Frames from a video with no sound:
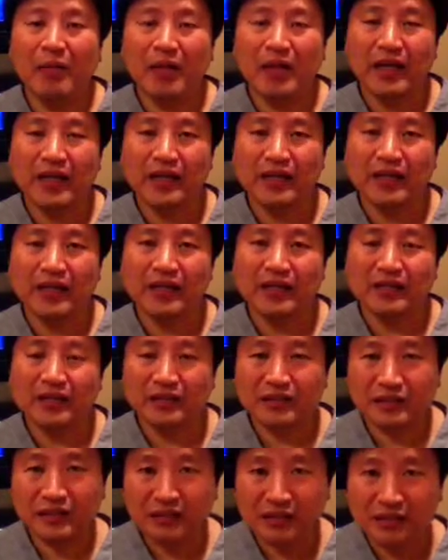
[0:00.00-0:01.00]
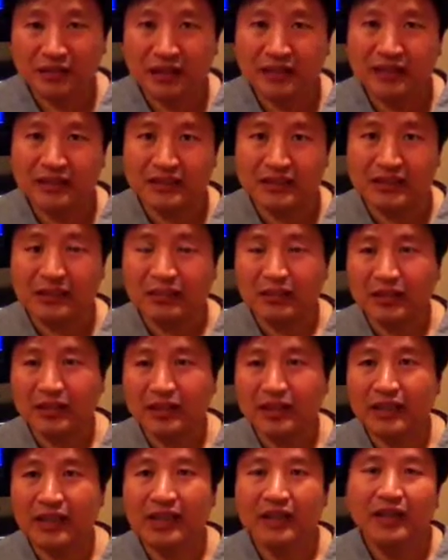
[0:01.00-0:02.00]
it is
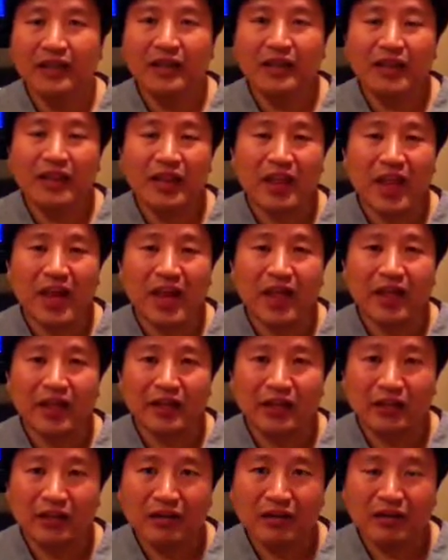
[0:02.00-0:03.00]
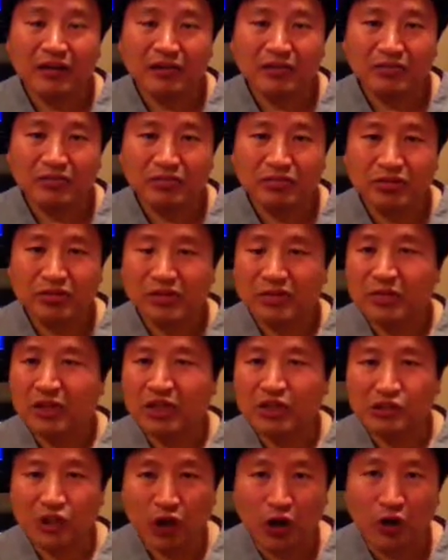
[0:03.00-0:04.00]
something that pretty
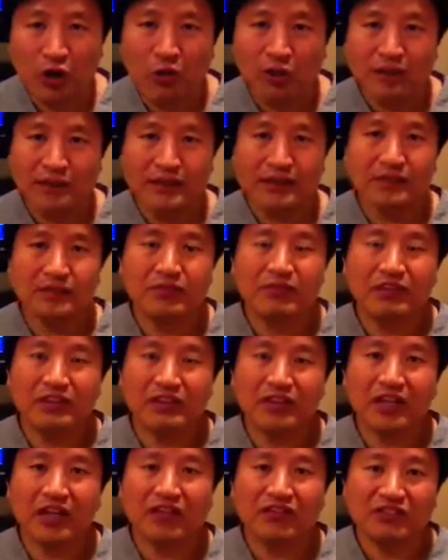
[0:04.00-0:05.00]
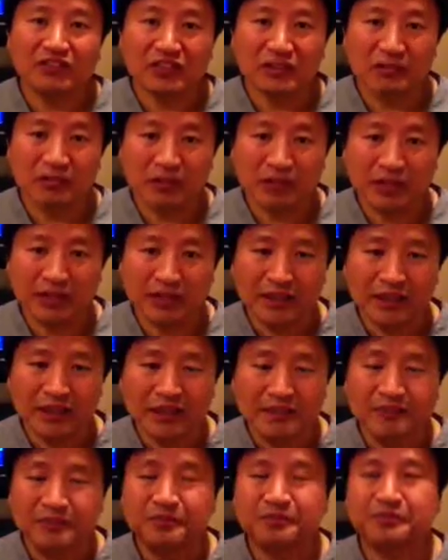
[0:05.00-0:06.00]
much always resolves
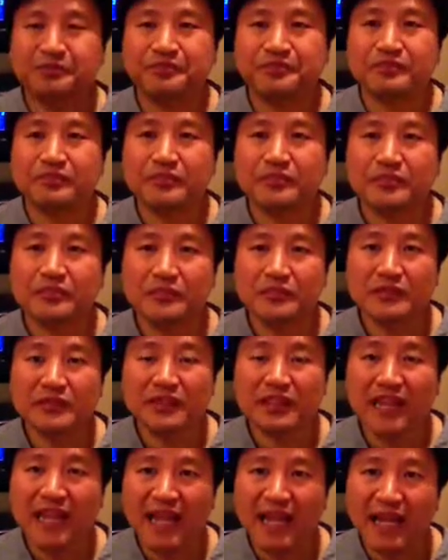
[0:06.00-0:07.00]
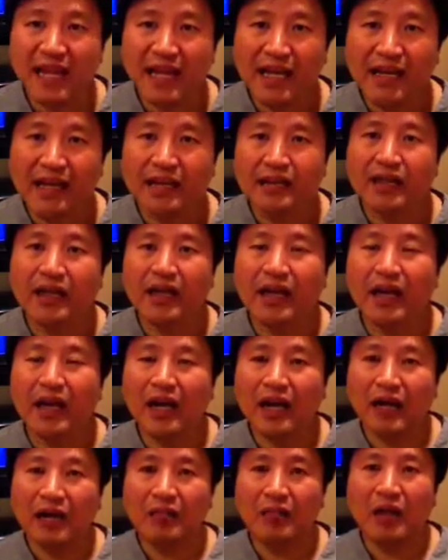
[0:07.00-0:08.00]
completely.
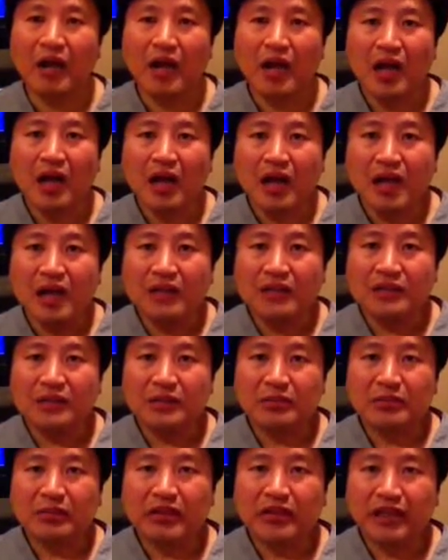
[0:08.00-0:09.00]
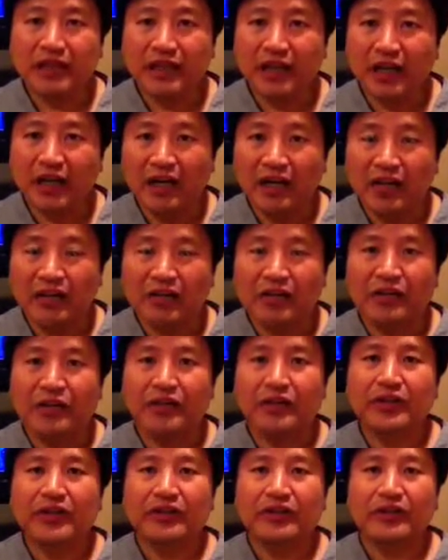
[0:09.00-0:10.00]
And some of the
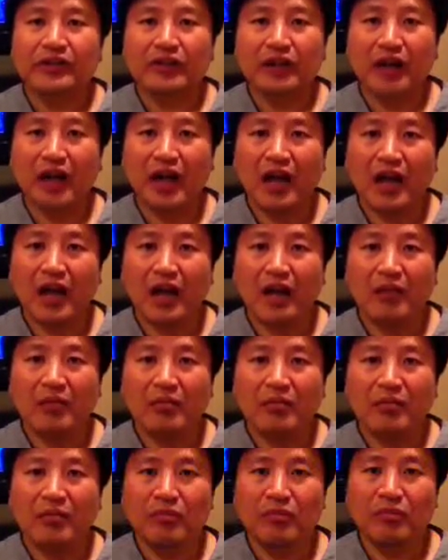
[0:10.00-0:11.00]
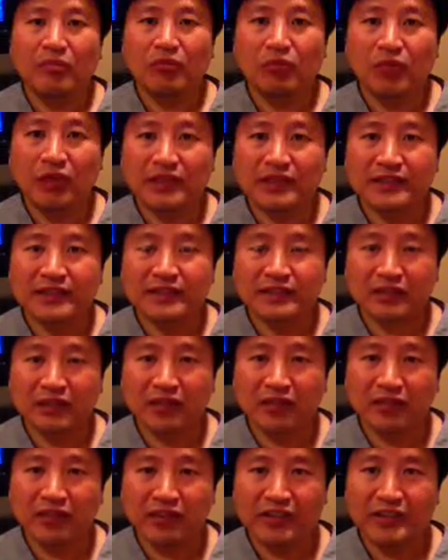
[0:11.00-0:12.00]
other risks
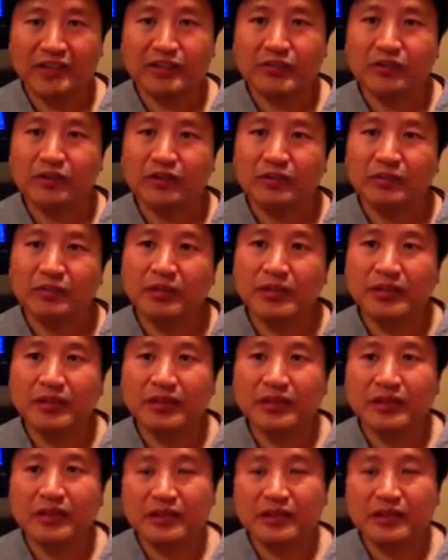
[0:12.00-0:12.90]
of these treatment,